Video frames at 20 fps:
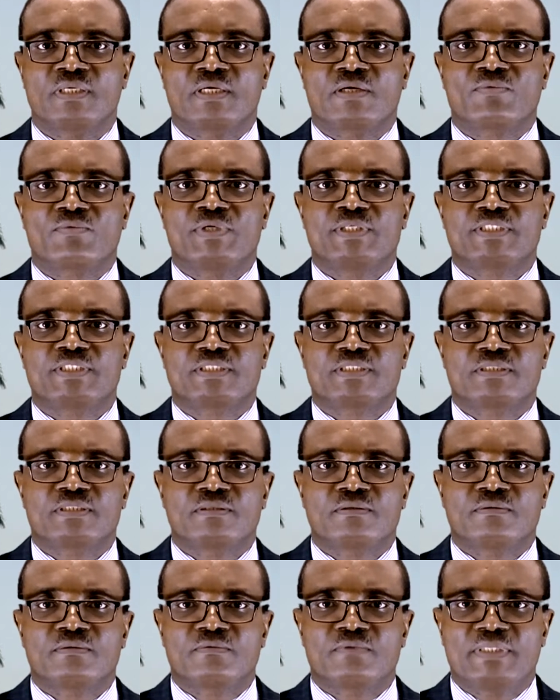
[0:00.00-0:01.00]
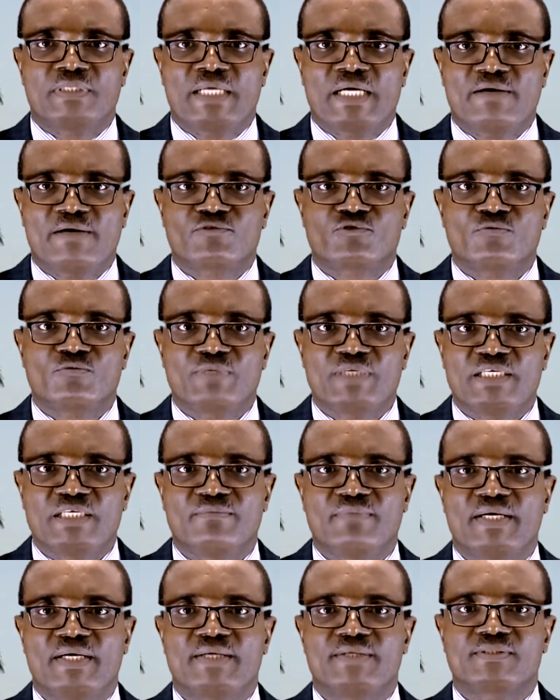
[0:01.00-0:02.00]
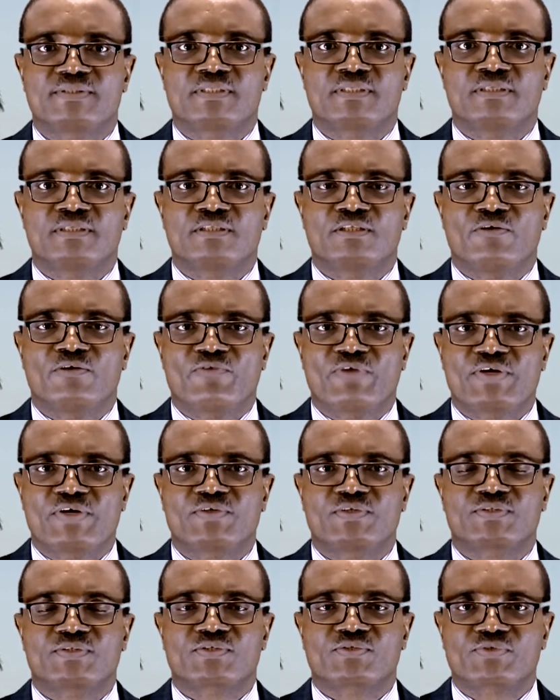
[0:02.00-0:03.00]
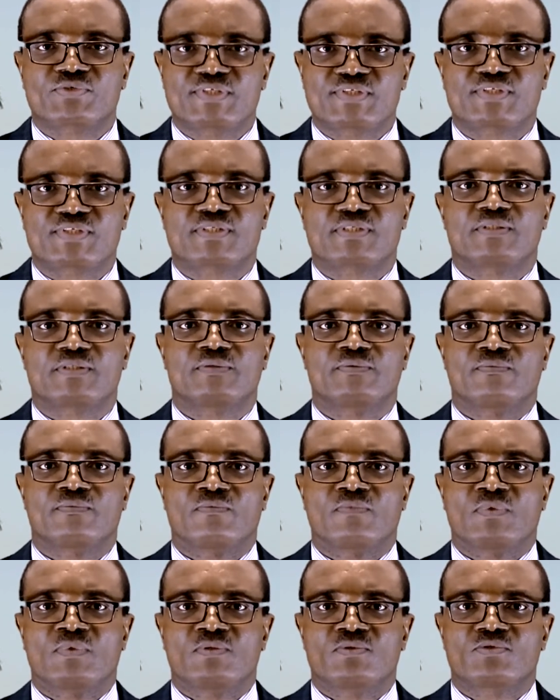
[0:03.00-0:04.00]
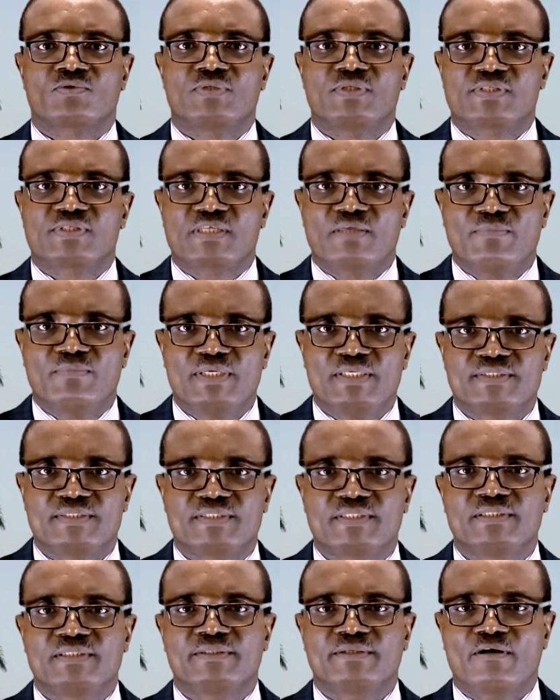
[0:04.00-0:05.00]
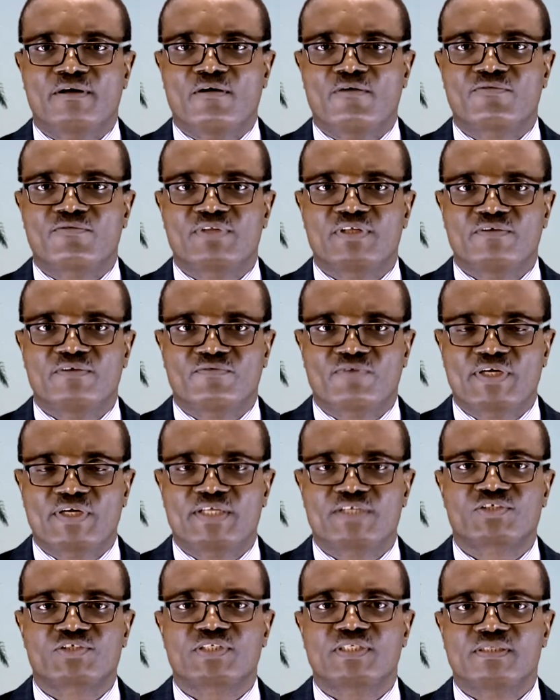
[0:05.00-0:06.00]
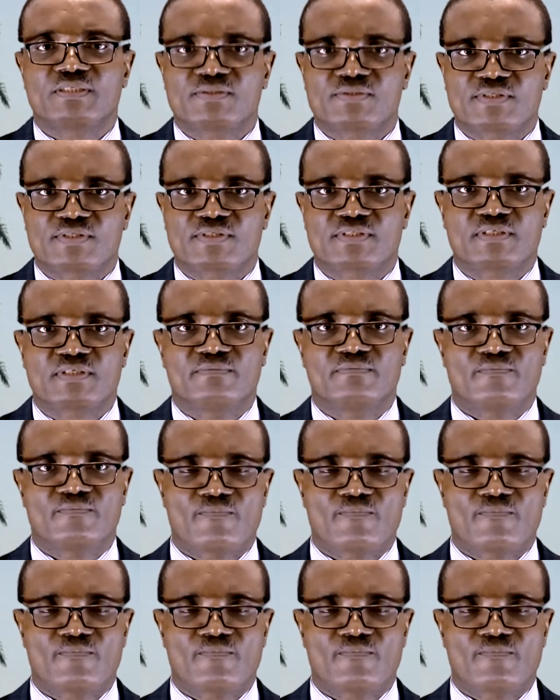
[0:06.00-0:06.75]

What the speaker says: which will have to minimize the various risks to the stability of the financial system.